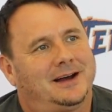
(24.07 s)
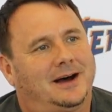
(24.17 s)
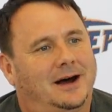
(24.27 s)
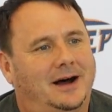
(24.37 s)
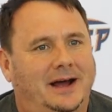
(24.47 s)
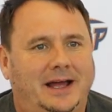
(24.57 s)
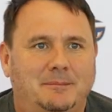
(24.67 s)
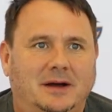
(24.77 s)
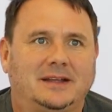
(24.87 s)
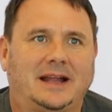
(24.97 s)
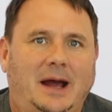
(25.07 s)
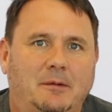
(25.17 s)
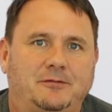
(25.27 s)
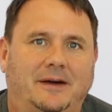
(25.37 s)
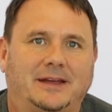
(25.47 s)
And Monday night,
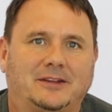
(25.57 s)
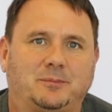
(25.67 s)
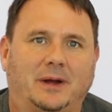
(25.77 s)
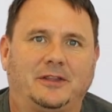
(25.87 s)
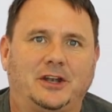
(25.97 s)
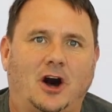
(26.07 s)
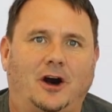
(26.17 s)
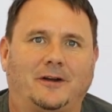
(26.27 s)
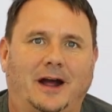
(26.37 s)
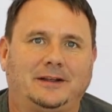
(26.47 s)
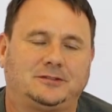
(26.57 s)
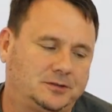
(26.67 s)
we finally get to play in the Dawn, right?